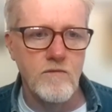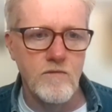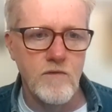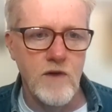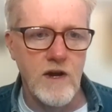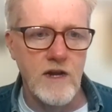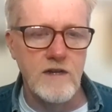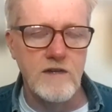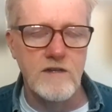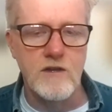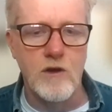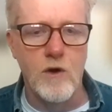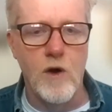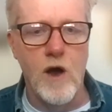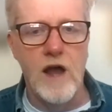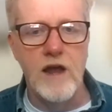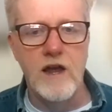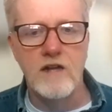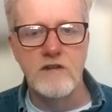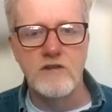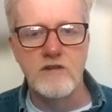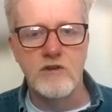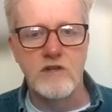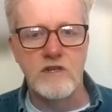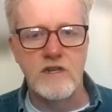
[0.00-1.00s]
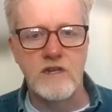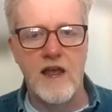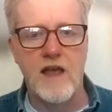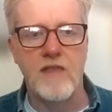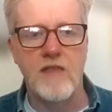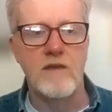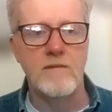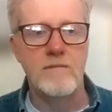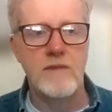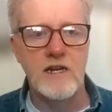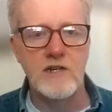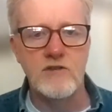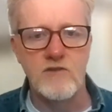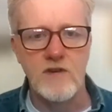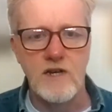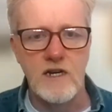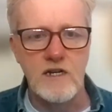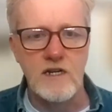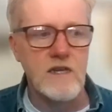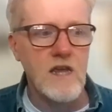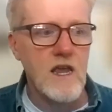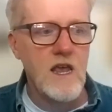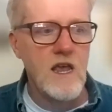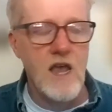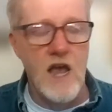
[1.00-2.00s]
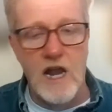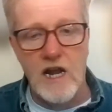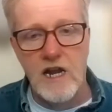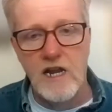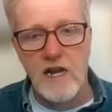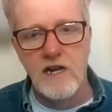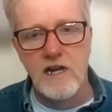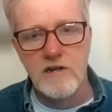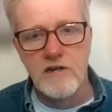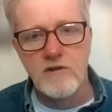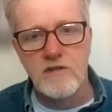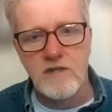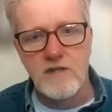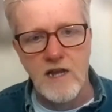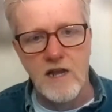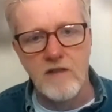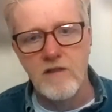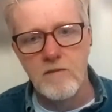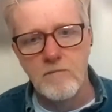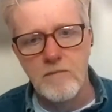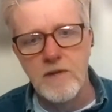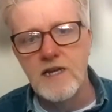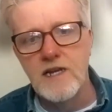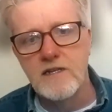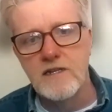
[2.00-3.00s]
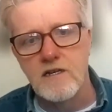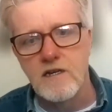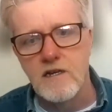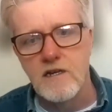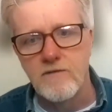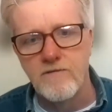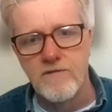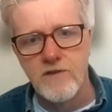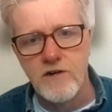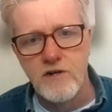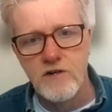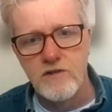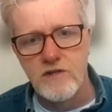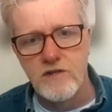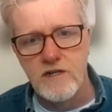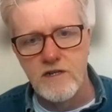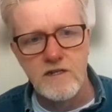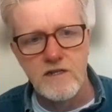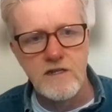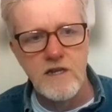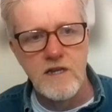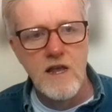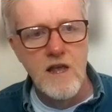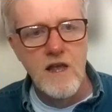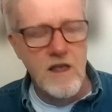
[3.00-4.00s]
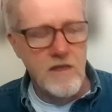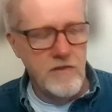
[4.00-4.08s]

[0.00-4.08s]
right? So I understand the metrics and I understand the basic conversions.